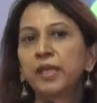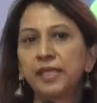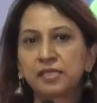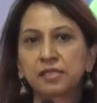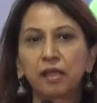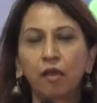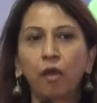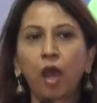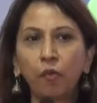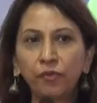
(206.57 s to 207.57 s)
is
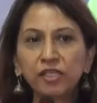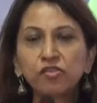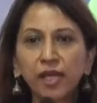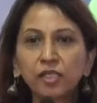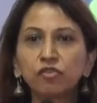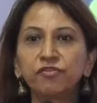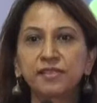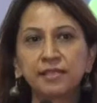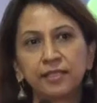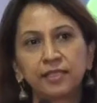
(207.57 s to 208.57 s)
we're trying to
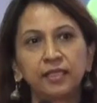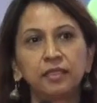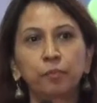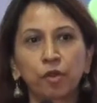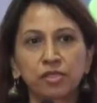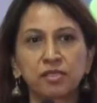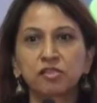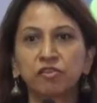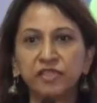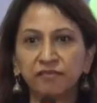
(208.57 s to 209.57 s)
facilitate the
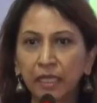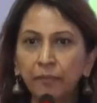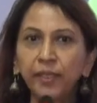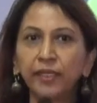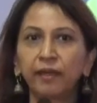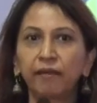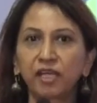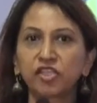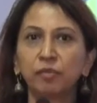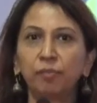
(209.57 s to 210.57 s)
process of developing an air
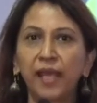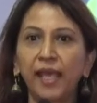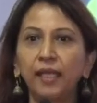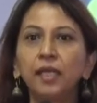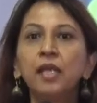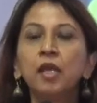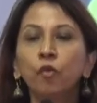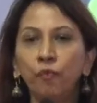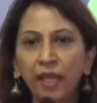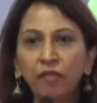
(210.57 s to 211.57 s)
action plan
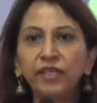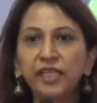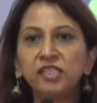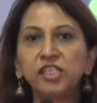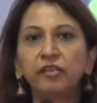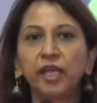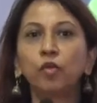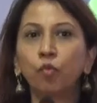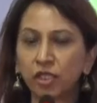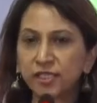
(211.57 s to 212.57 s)
where we
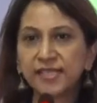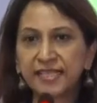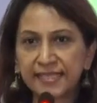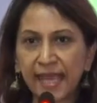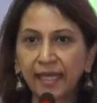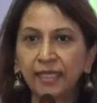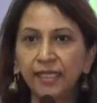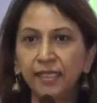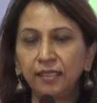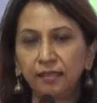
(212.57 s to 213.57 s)
integrate what is
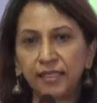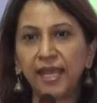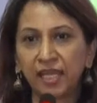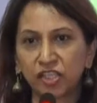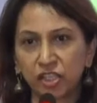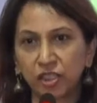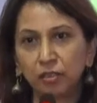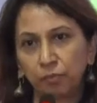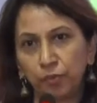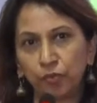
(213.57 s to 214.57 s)
exactly the action
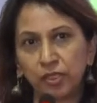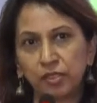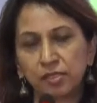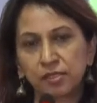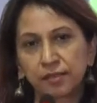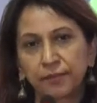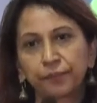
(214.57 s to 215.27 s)
component.